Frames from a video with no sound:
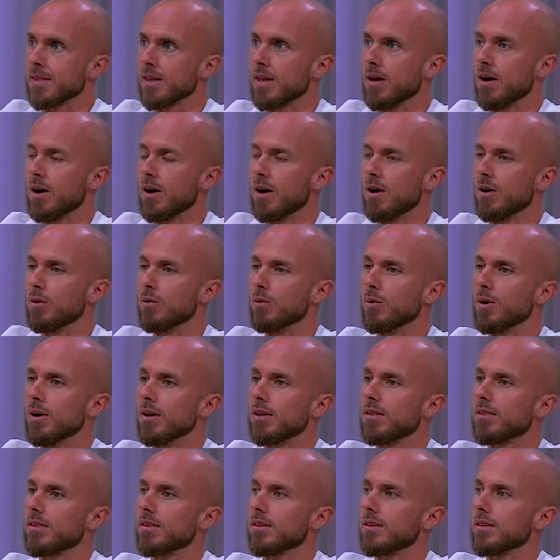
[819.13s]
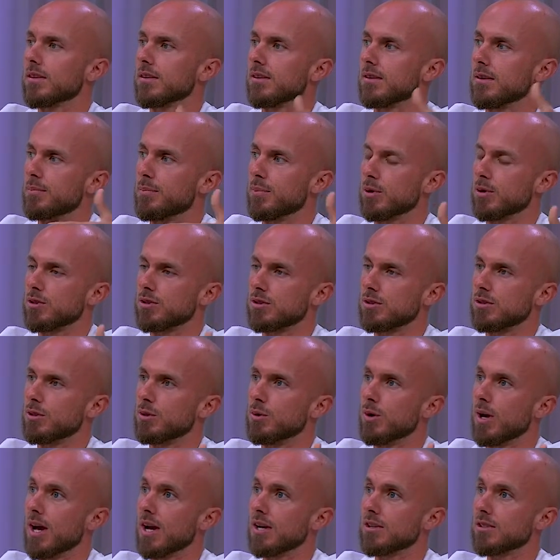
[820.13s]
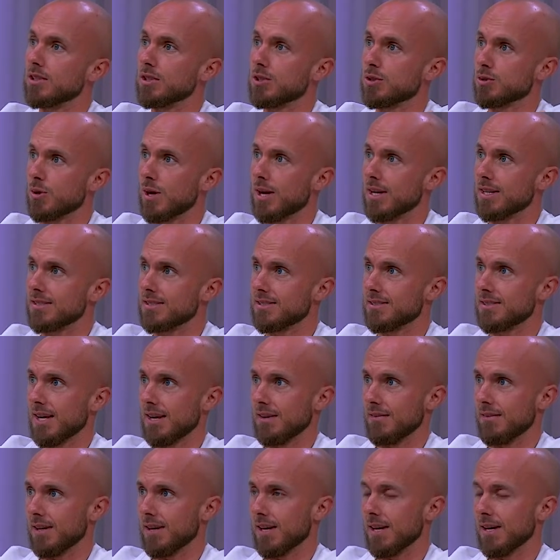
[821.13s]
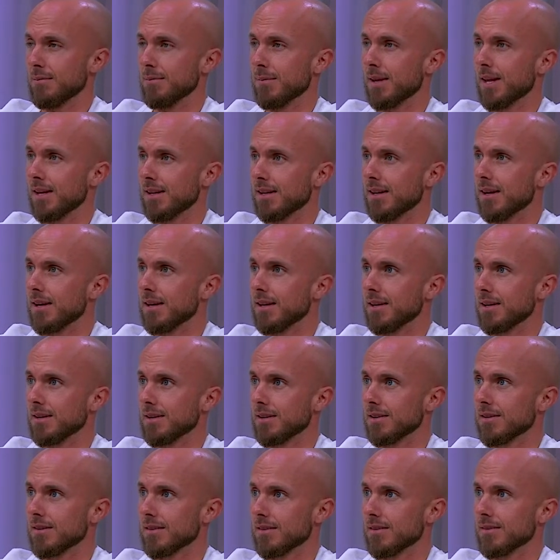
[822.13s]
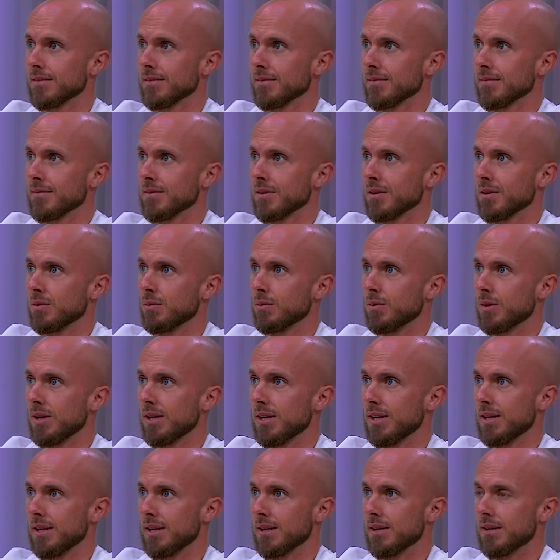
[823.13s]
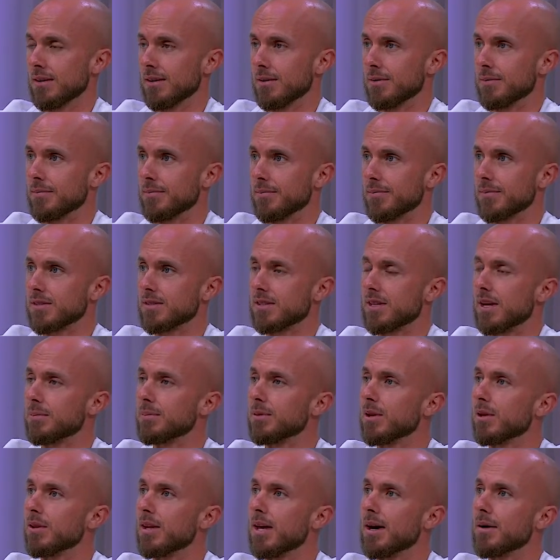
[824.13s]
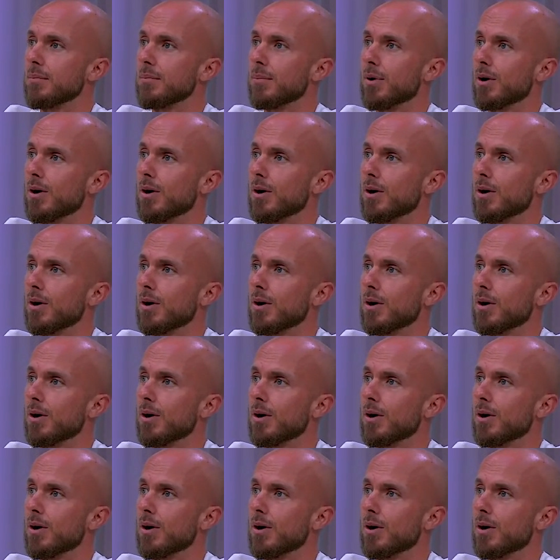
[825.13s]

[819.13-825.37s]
With the person who actually tried saving him that night when he stepped on that bomb.